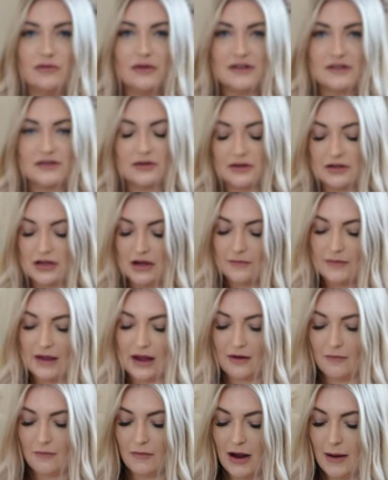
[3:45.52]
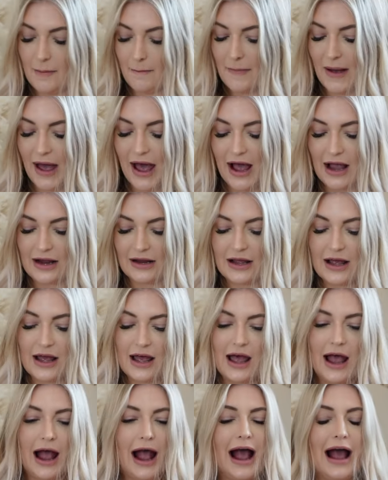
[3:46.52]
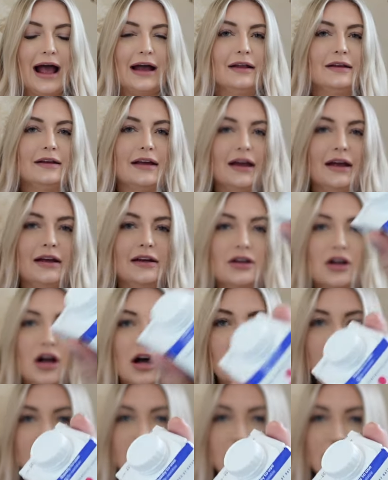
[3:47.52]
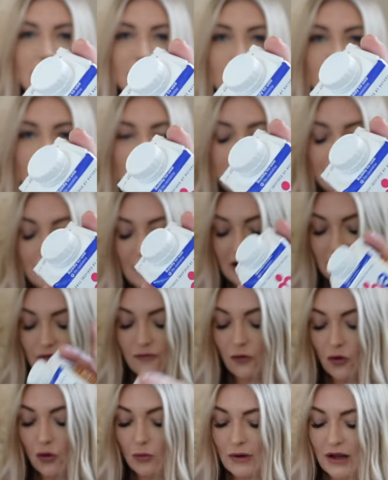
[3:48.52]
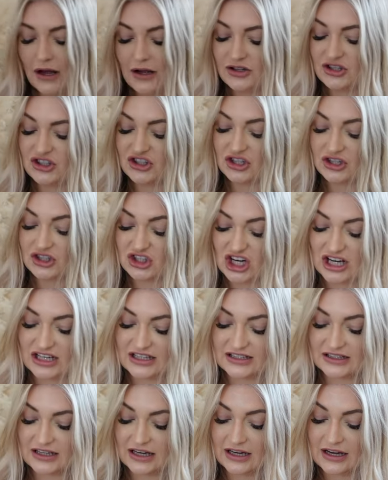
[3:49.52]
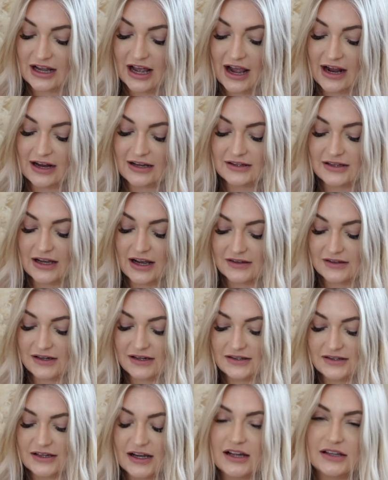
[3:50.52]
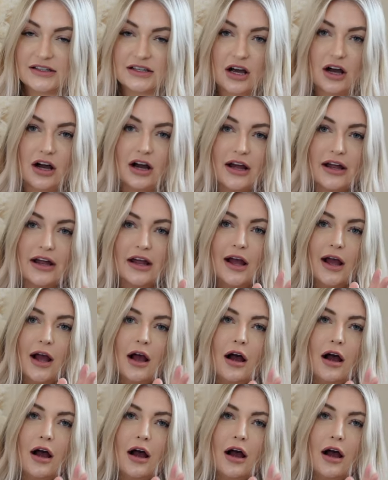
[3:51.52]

one, so I keep that in my bag, and a carton of pre-made formula just in case. As I said, I